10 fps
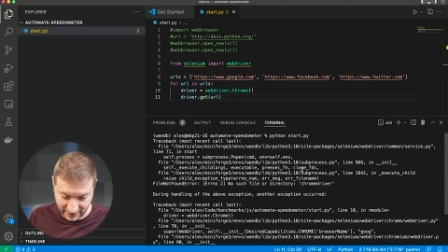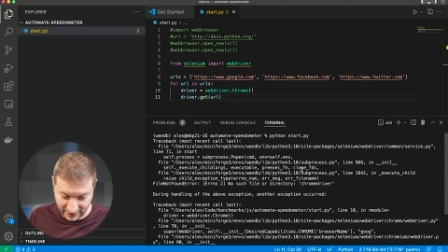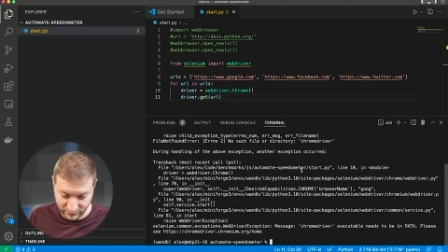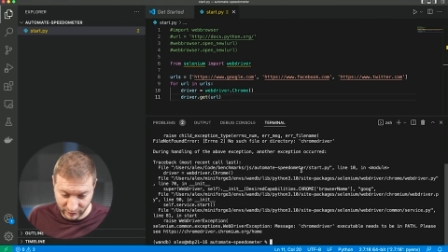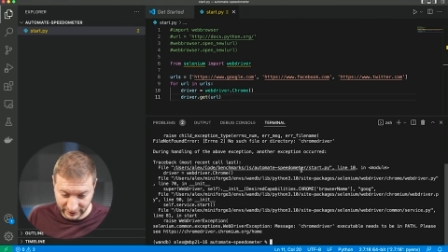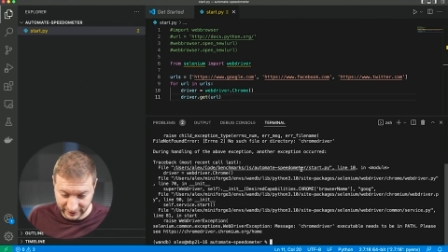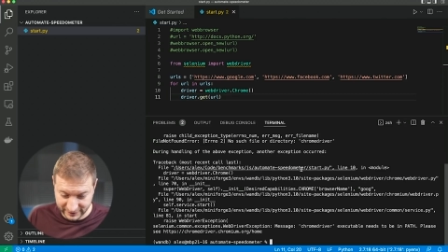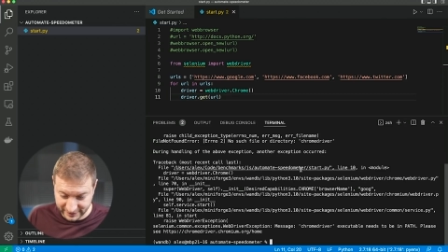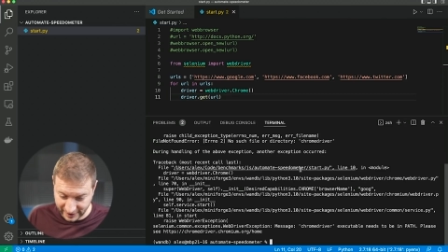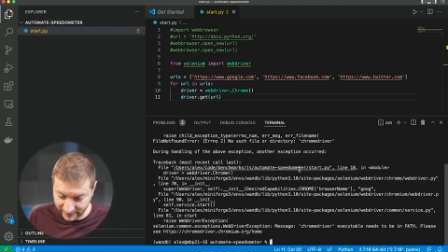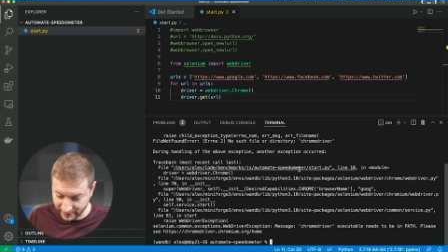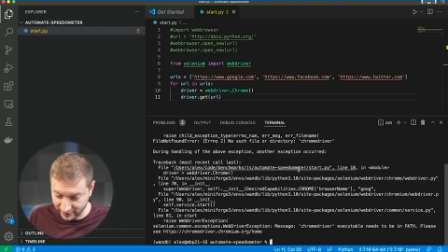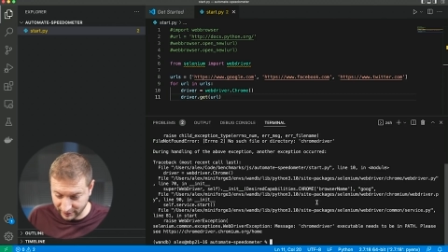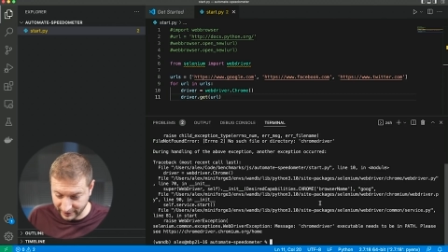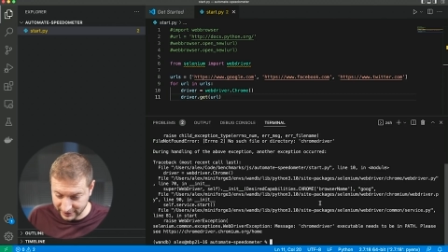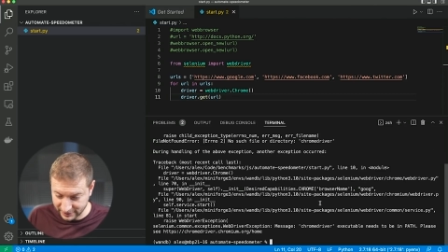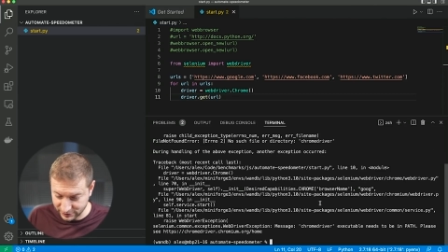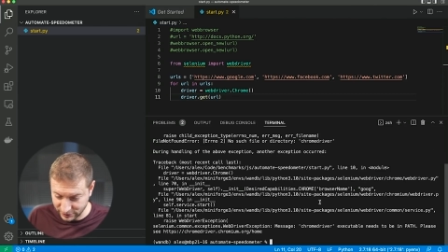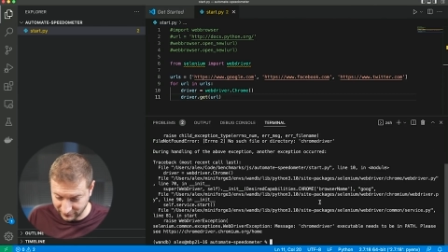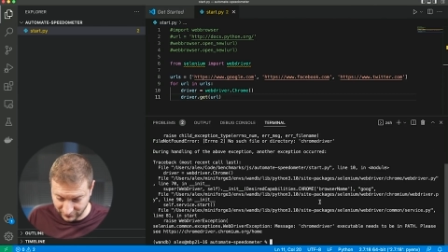now you get the same error
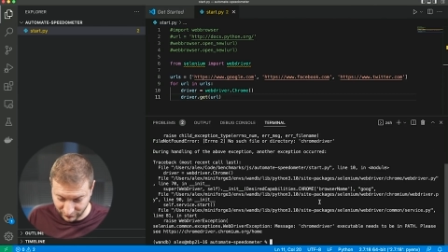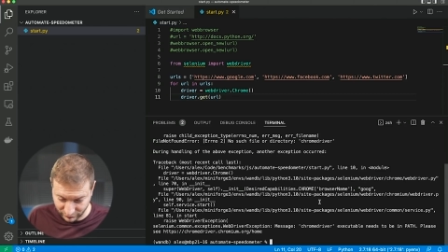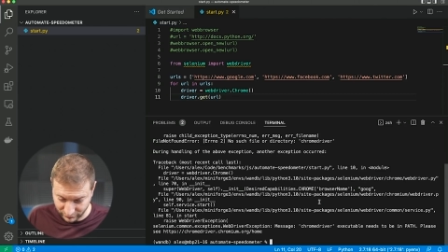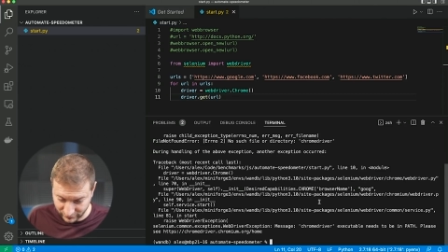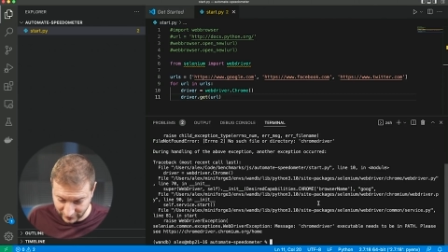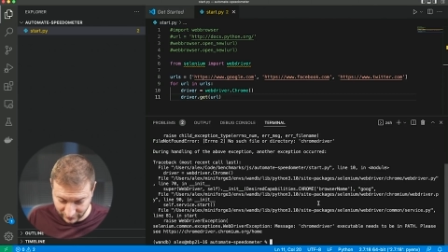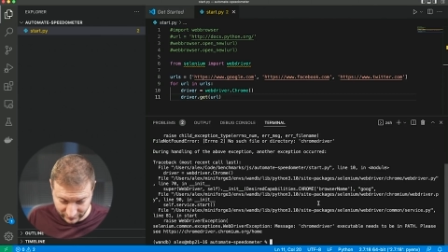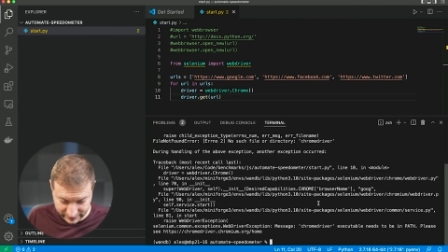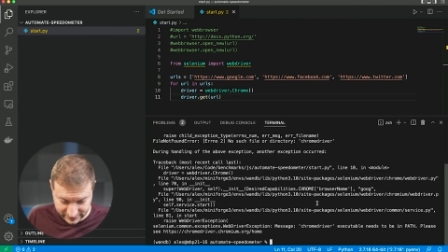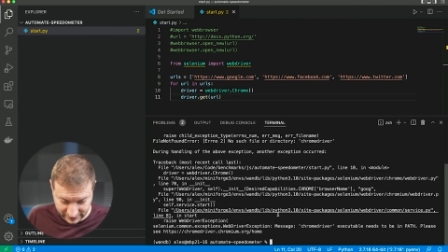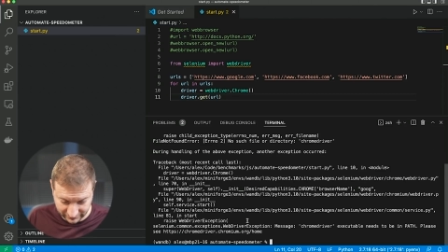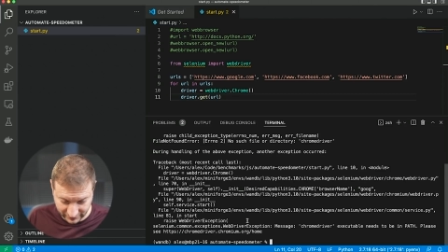message, even though you've done all this stuff